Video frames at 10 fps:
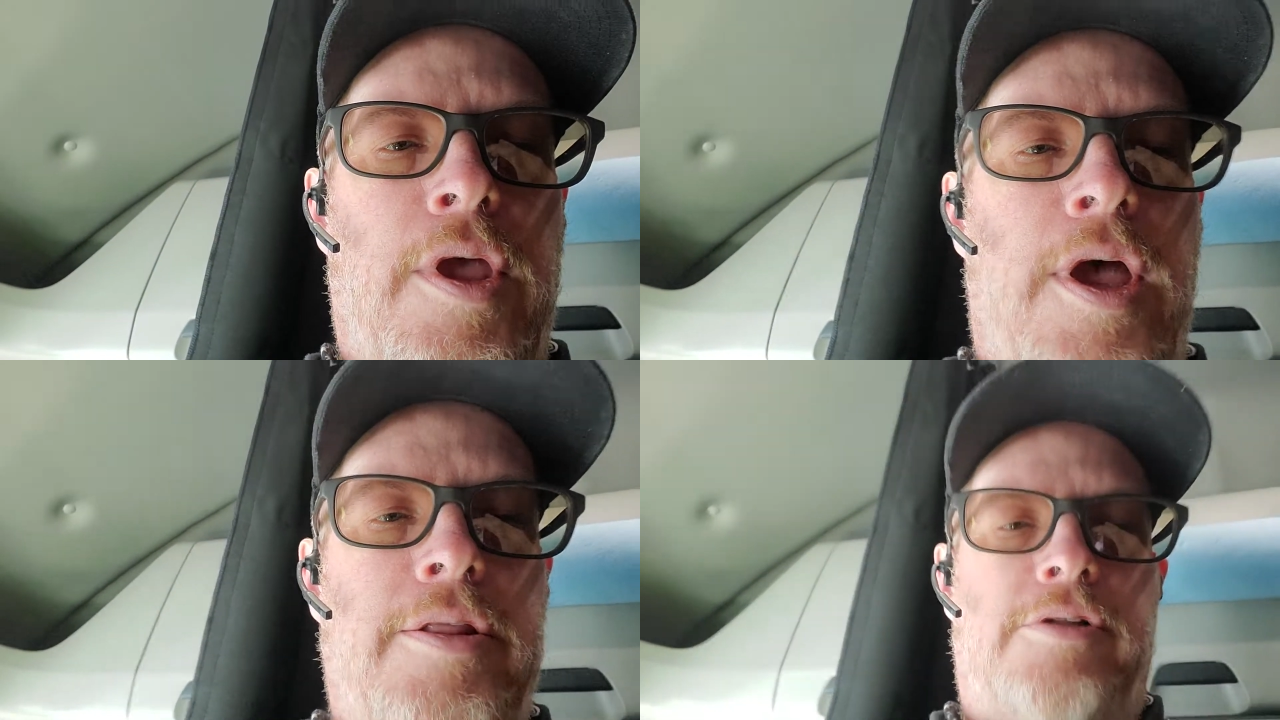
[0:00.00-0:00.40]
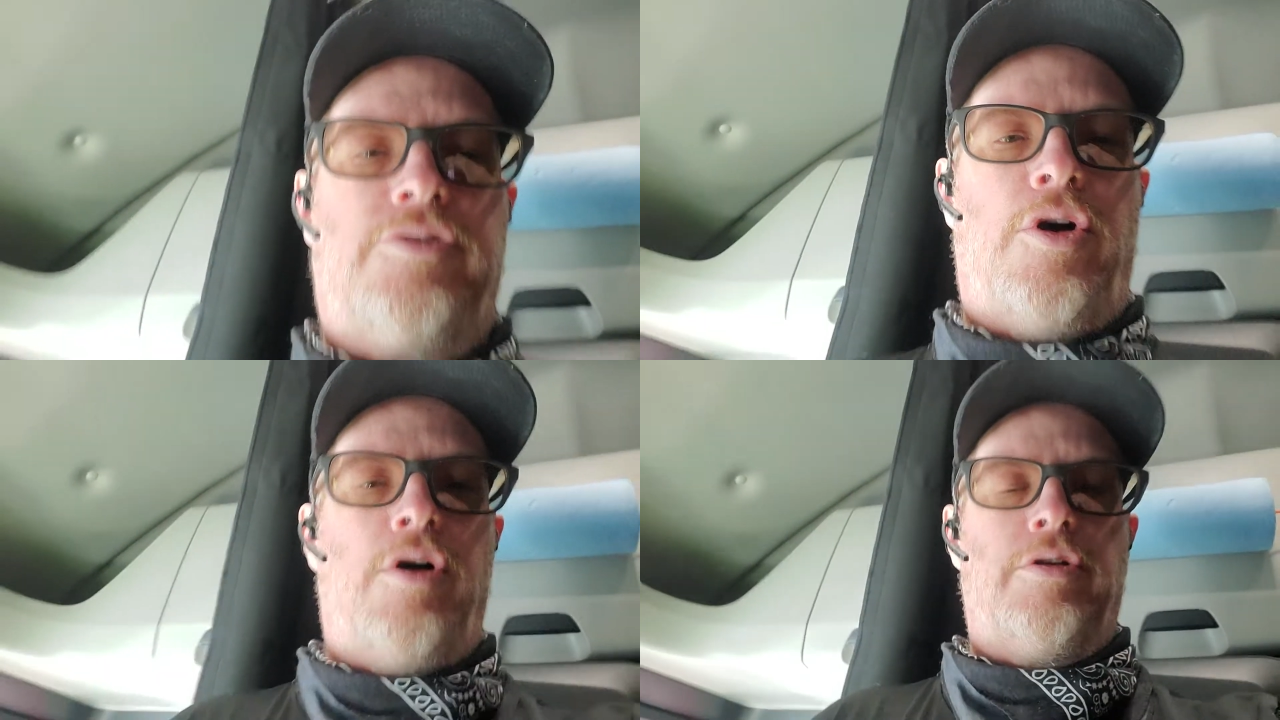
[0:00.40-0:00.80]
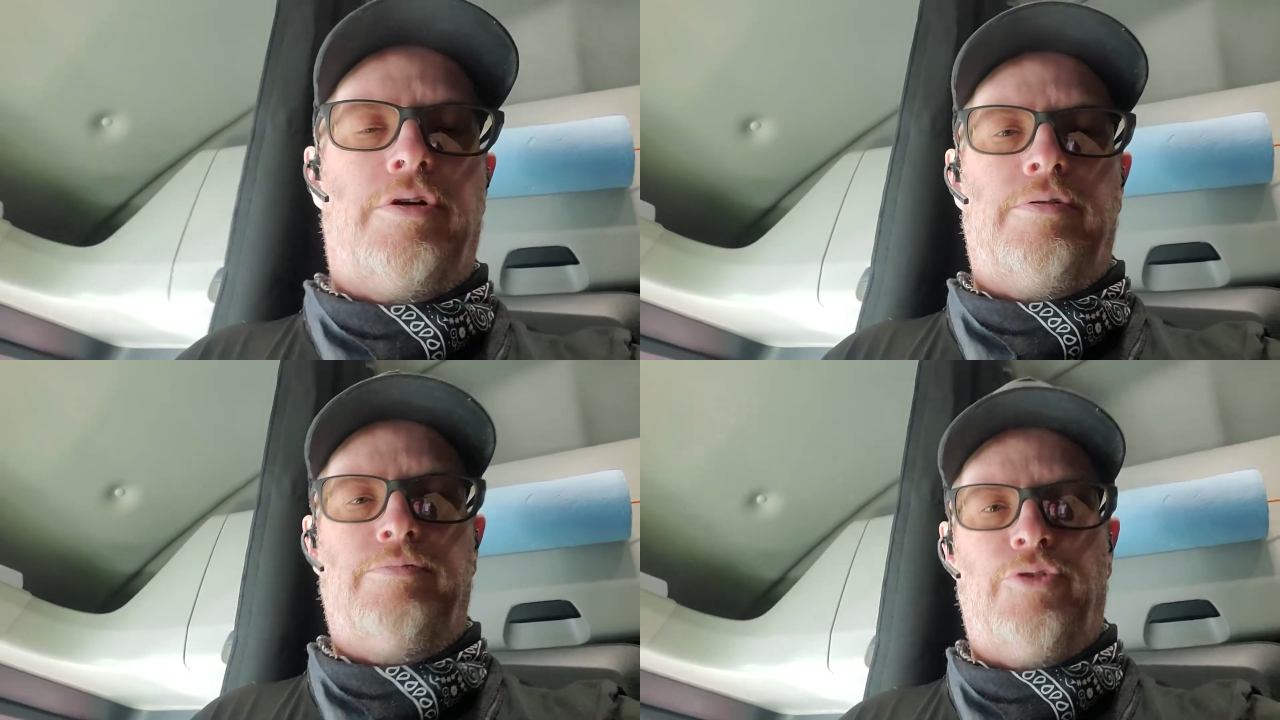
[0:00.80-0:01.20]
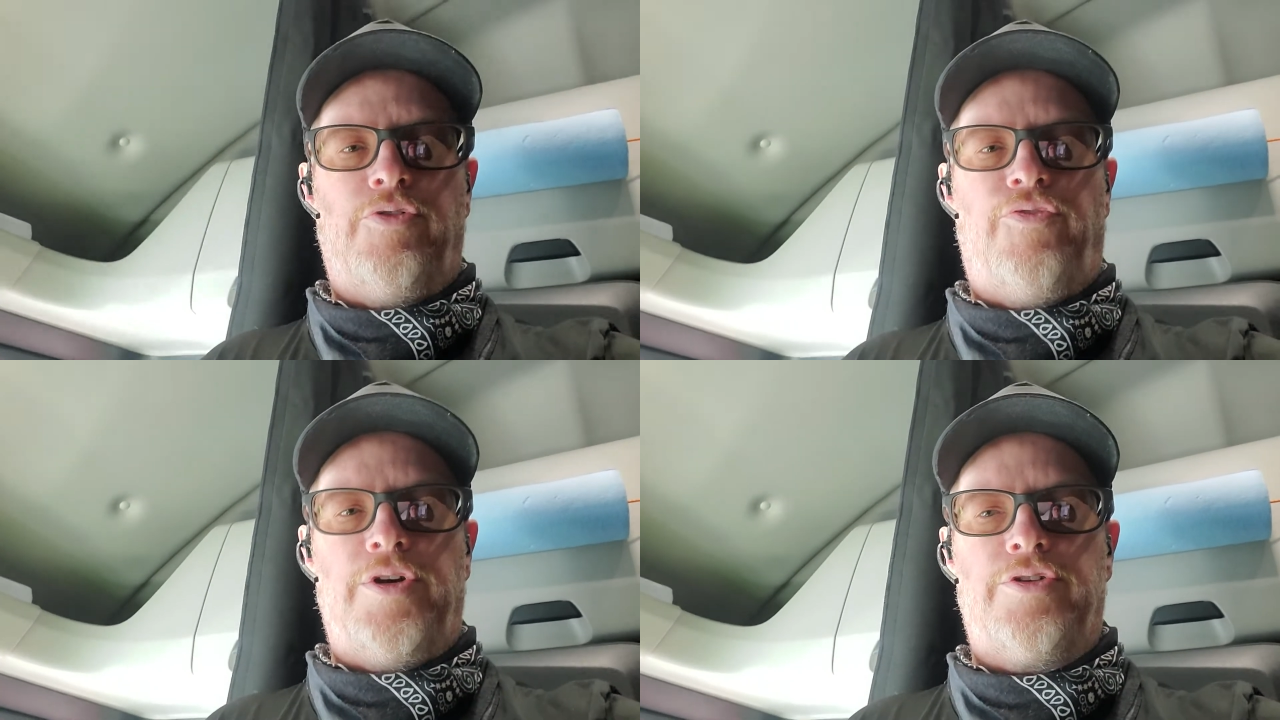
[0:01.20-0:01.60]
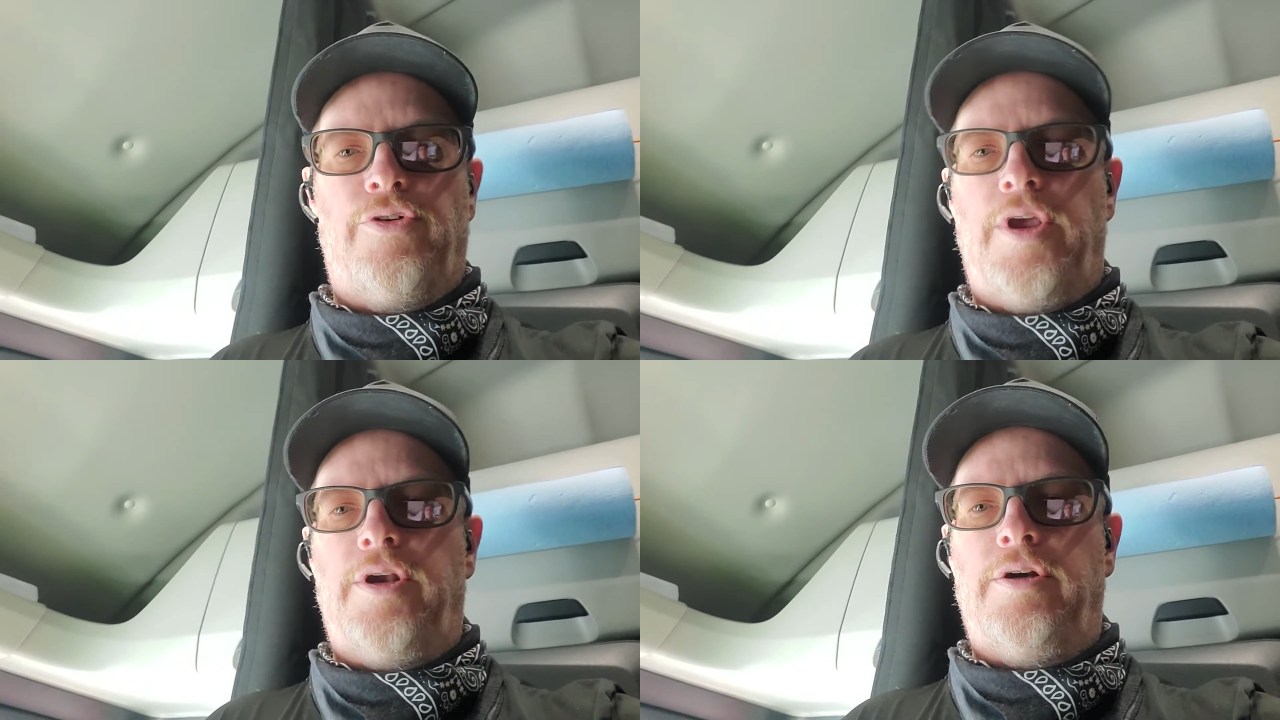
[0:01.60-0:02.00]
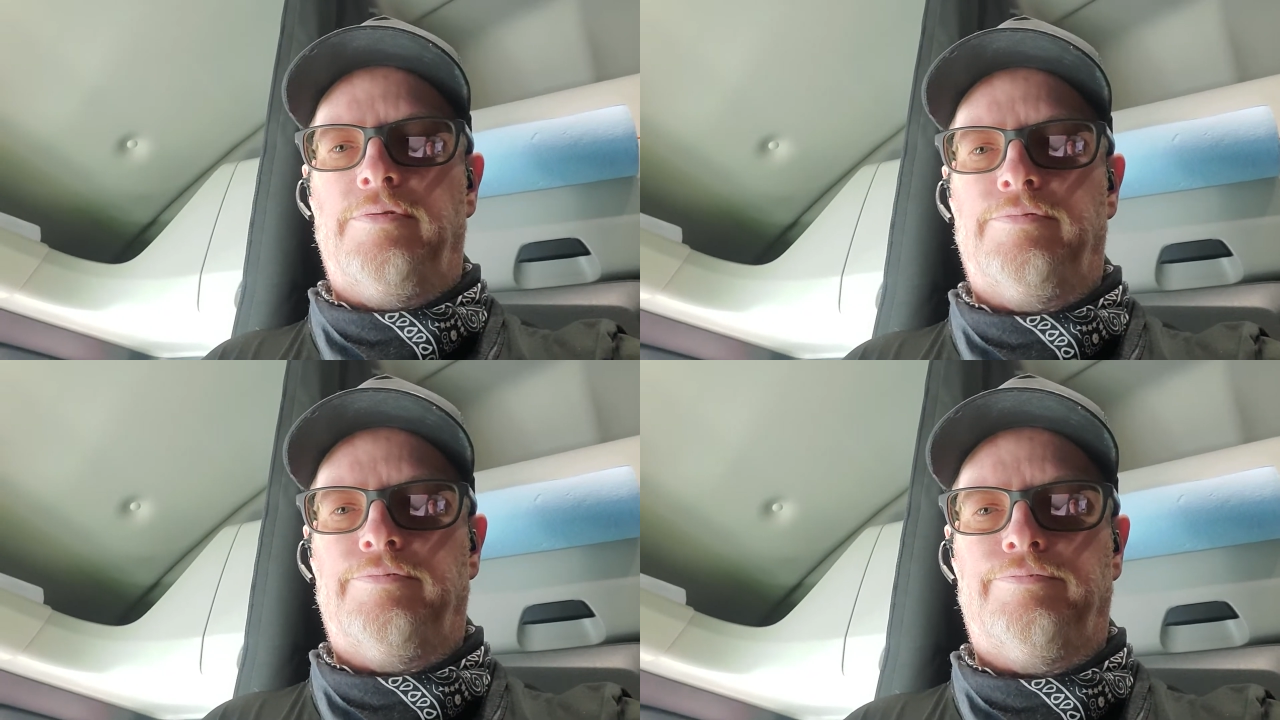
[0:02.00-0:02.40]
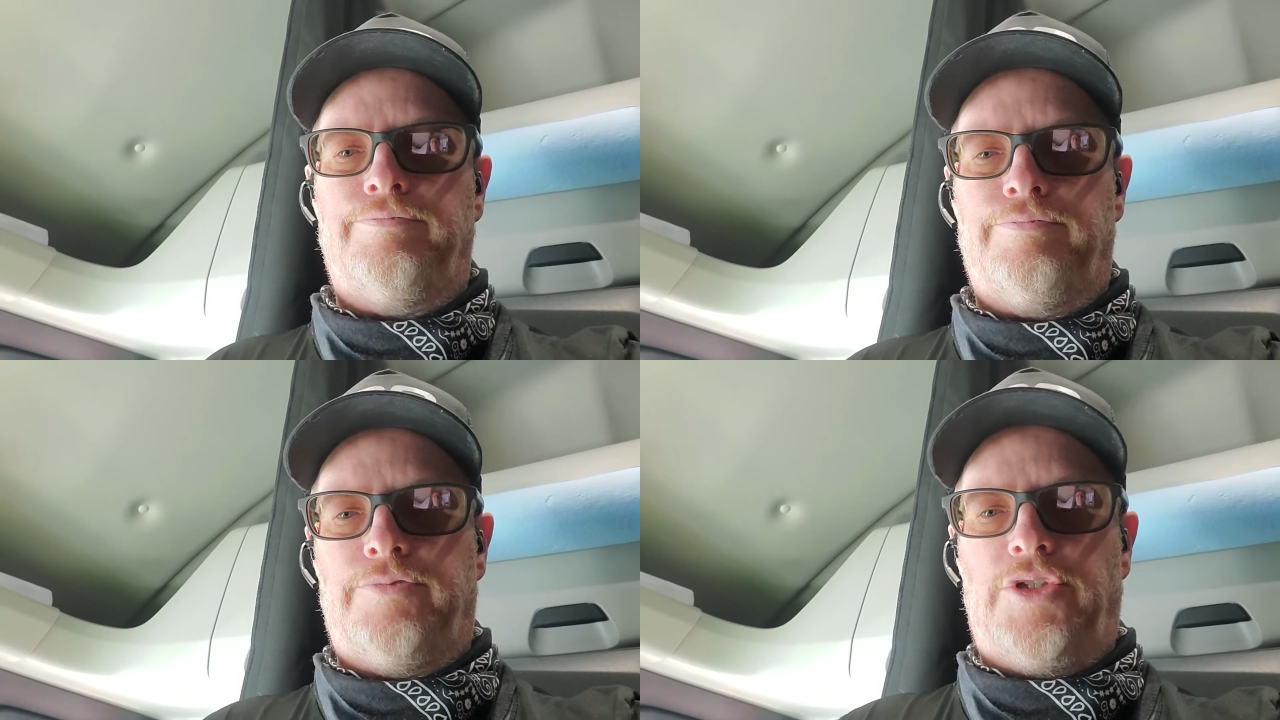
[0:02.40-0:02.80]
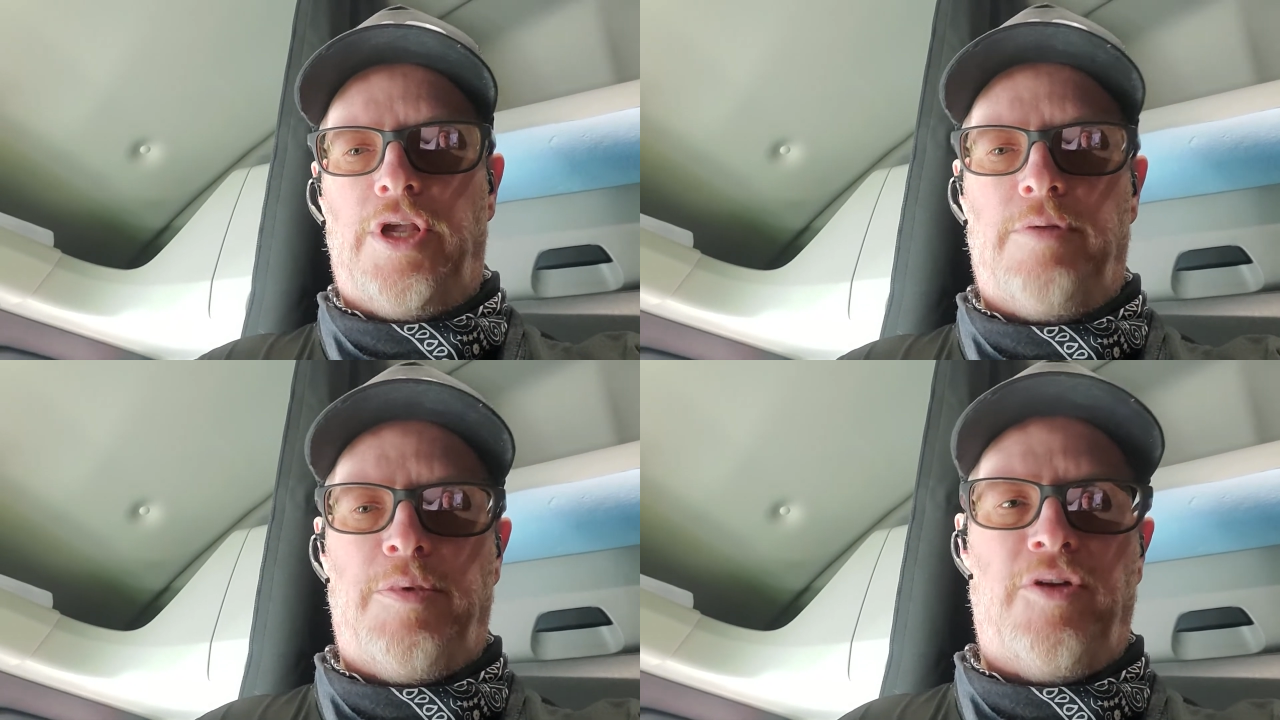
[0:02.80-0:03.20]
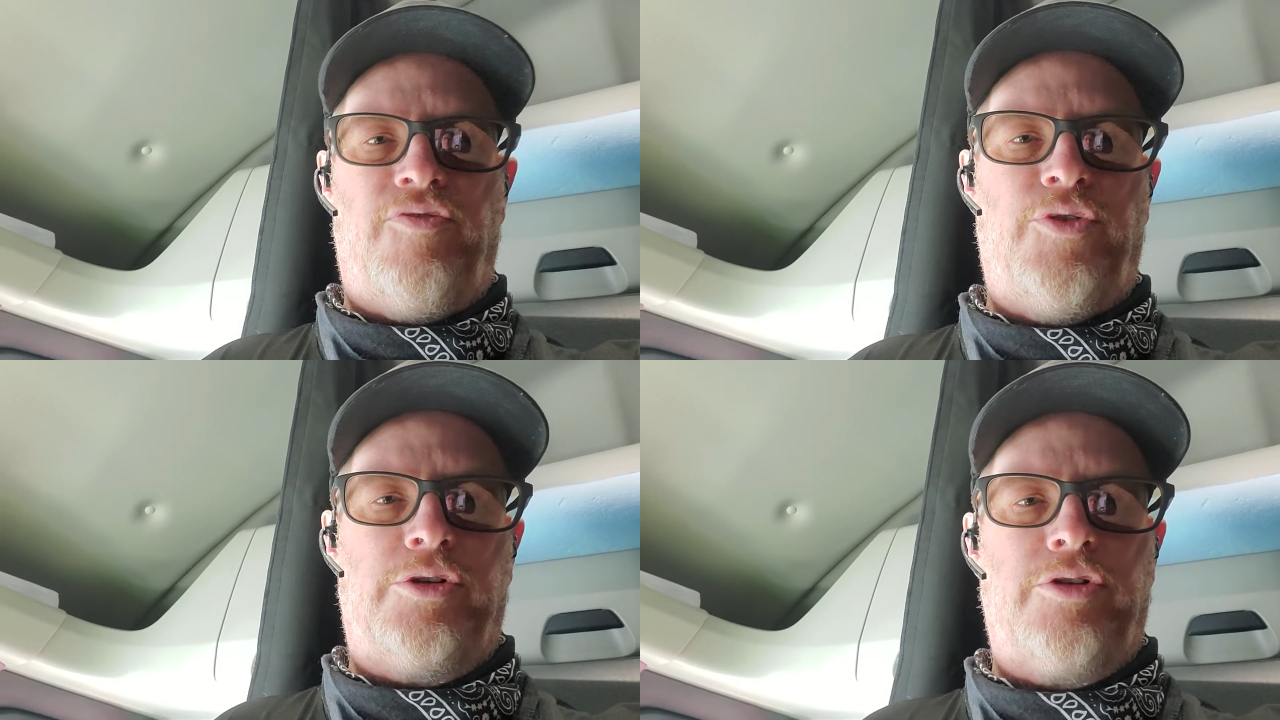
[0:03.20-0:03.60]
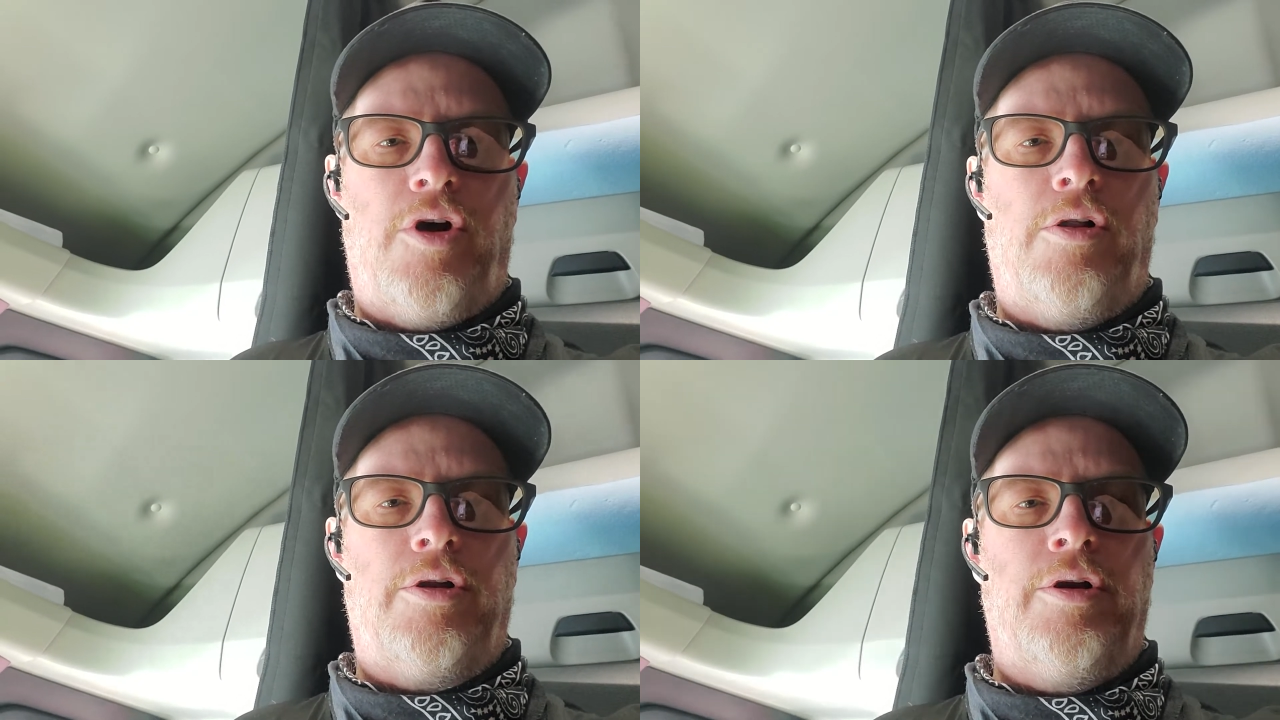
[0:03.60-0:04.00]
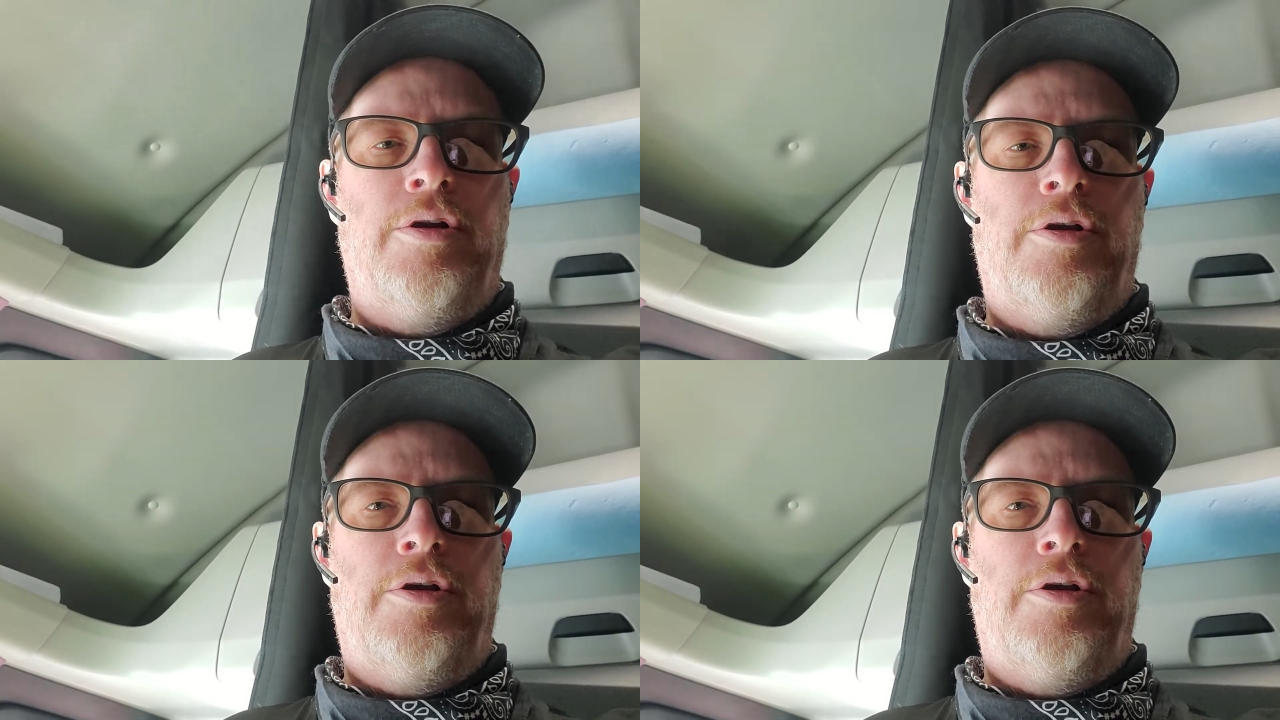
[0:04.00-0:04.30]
had that taller refrigerator, sat about a foot taller.